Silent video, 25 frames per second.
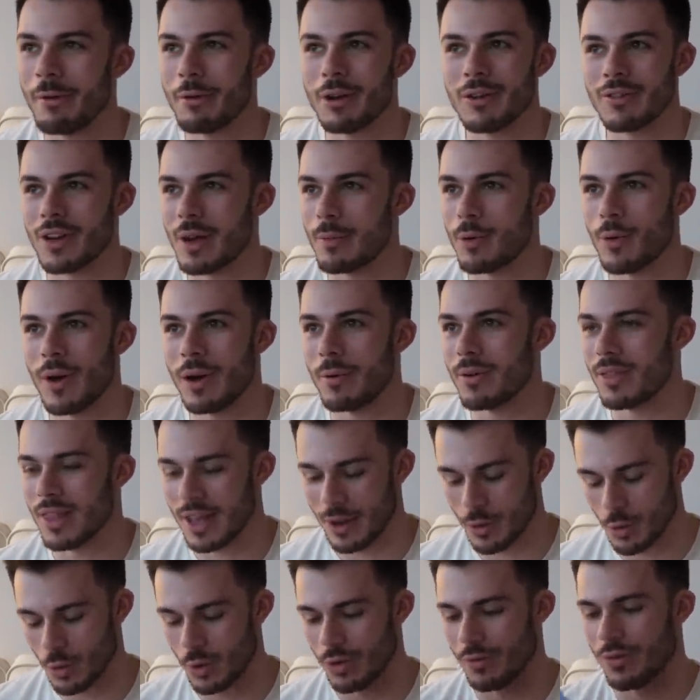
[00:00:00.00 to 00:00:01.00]
would have come away with
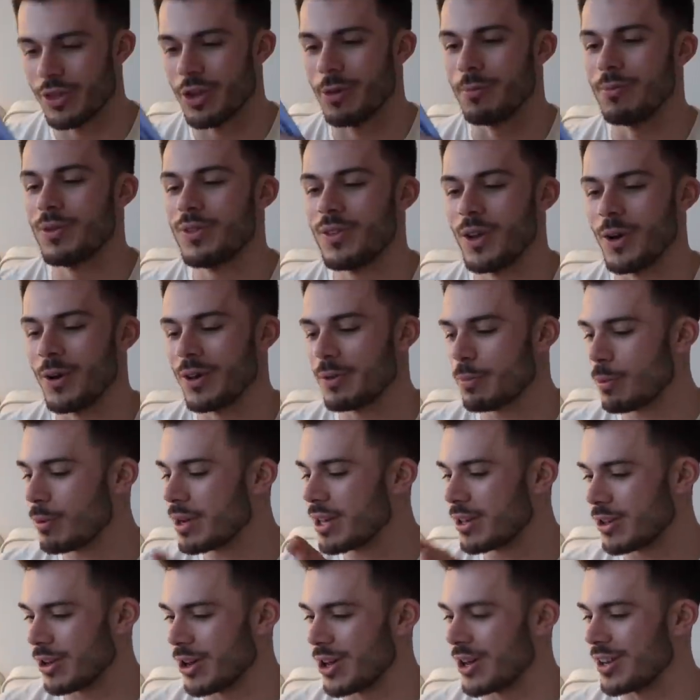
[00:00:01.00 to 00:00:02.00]
like all of them. So it's
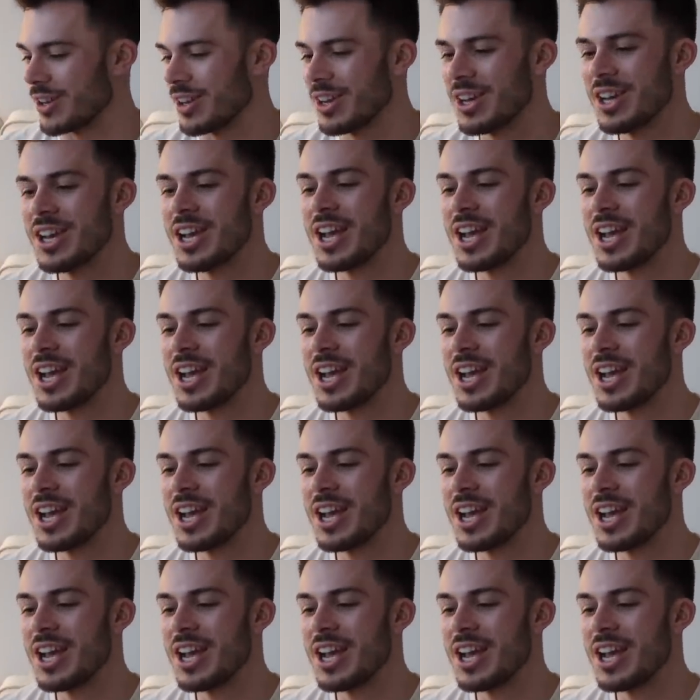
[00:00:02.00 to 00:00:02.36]
pretty good